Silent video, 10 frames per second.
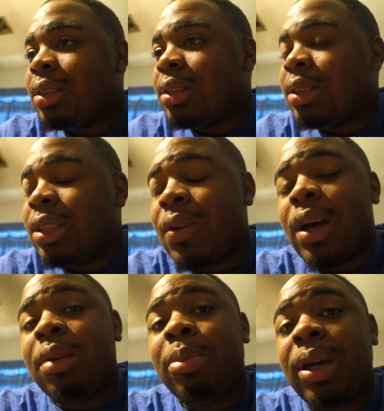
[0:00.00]
she gonna
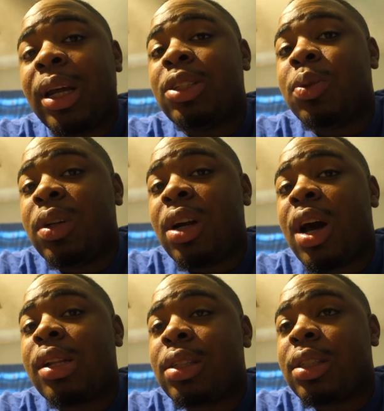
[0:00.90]
have to pay that twenty
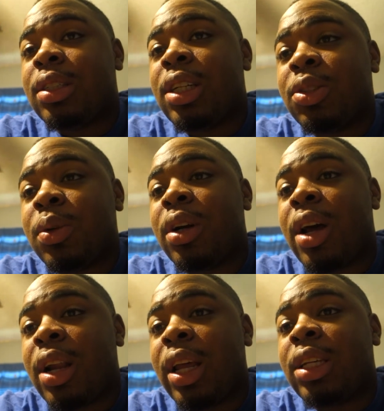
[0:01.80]
dollars cause that twenty
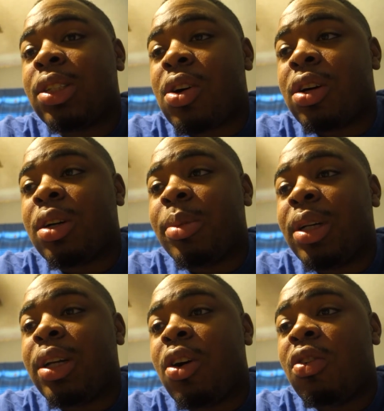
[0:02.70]
dollar late charge. I
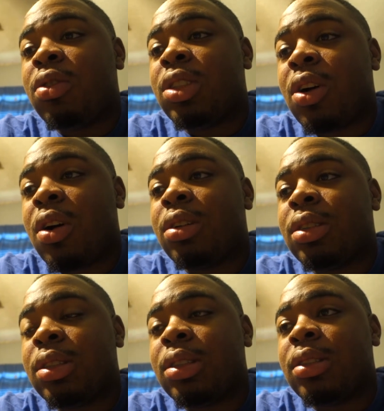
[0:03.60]
mean the overcharge
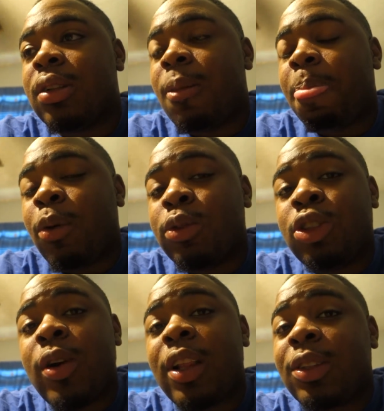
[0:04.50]
cause well oh,
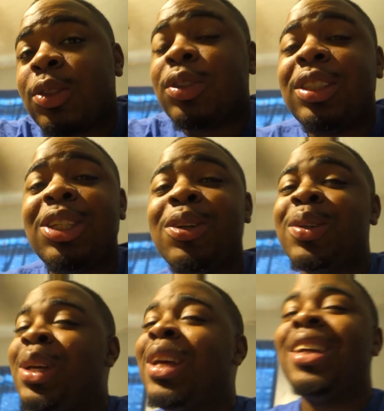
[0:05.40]
she have to gonna she,
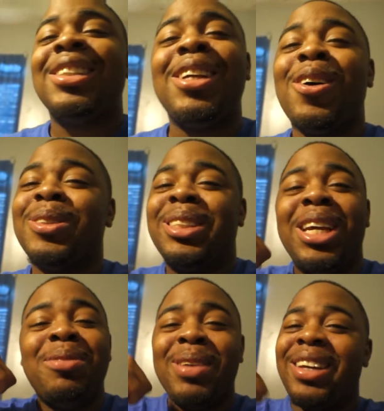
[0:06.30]
she gonna
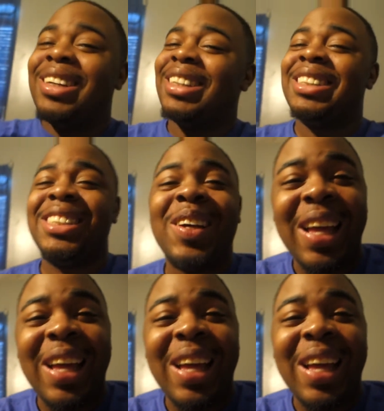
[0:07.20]
see me cause she,